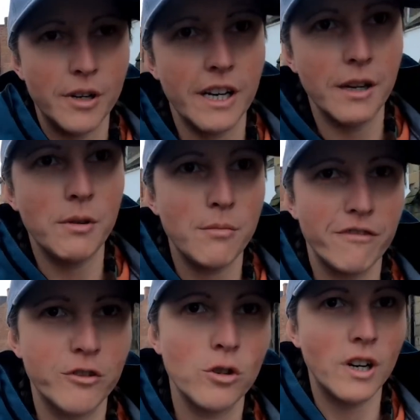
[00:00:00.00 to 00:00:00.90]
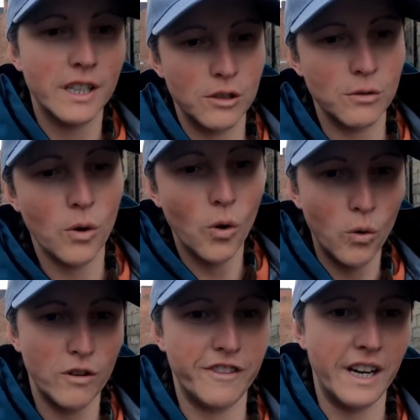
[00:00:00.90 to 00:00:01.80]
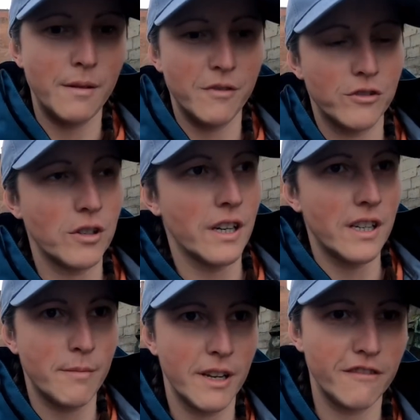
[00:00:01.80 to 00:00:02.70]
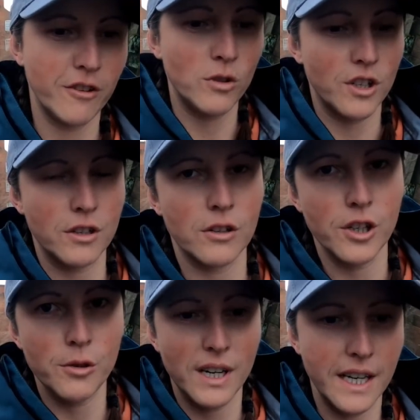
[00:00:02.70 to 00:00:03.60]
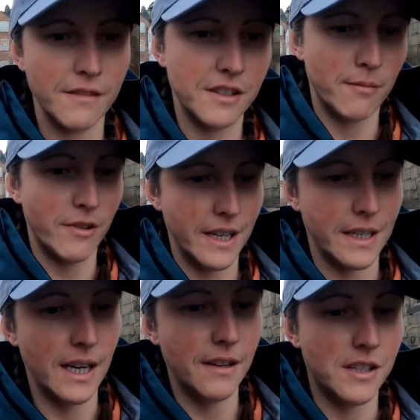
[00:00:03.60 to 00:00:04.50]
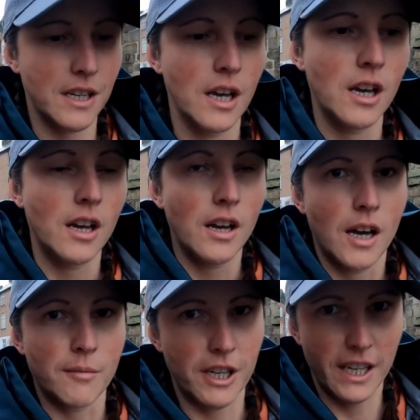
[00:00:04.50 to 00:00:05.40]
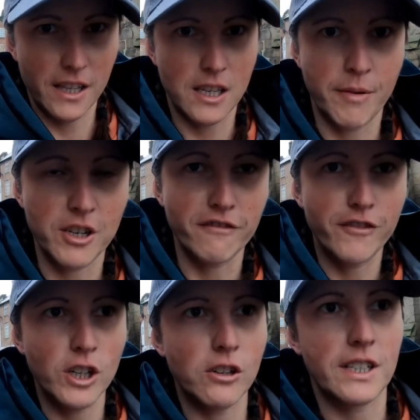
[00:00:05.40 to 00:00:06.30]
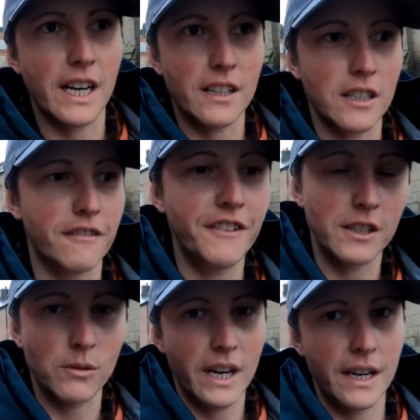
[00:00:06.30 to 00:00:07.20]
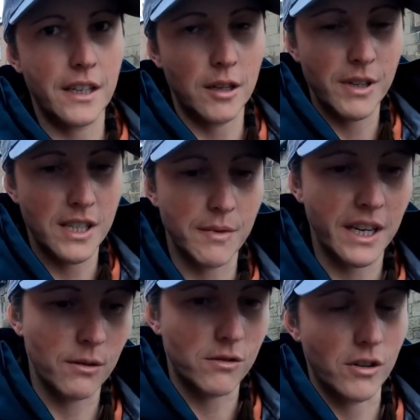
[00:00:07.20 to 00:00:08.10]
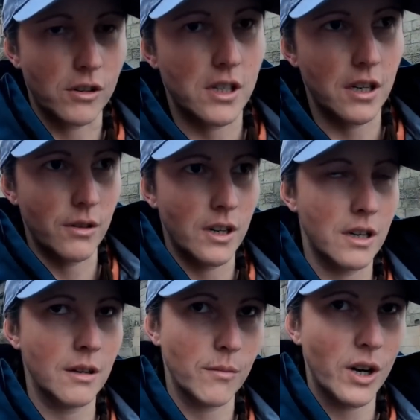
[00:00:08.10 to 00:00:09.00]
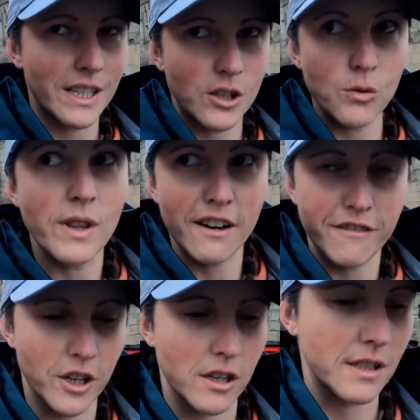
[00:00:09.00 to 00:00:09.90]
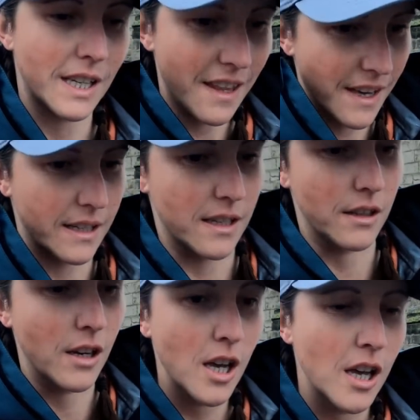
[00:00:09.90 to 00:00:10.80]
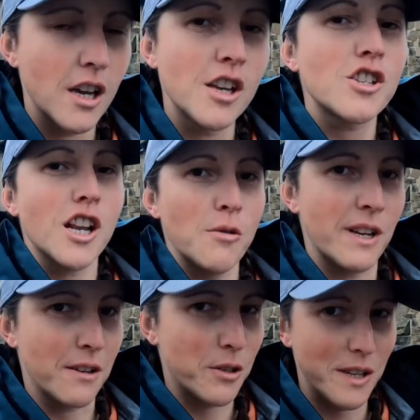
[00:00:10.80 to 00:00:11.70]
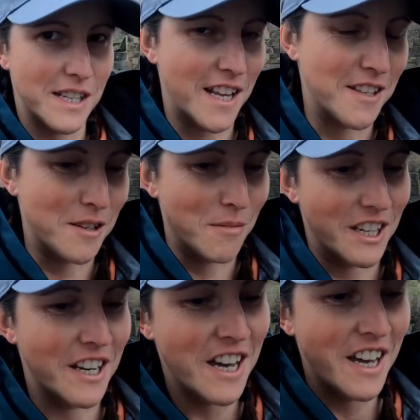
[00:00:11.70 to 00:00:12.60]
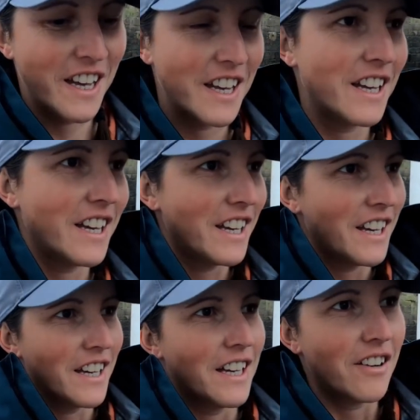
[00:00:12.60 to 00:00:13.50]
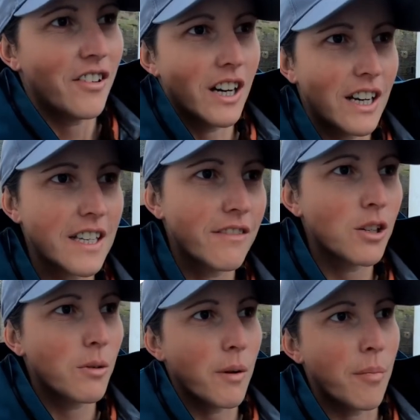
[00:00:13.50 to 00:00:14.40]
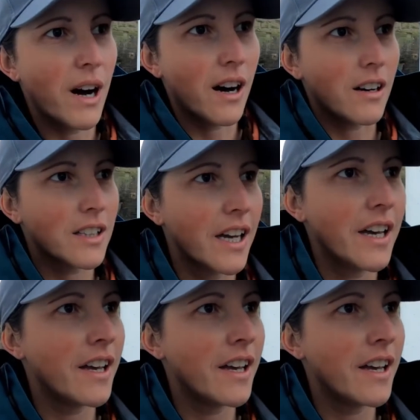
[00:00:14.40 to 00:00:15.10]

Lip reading: But anyway, before I do all of that, before I go and spend a fortune on new leaves, uprated leaves, I'm going to get the suspension fully looked at, because I could fix all that and there could be something else wrong. So might do that first. Get that done. Slow down, do it sensibly. Right, let's have a look where we're parked.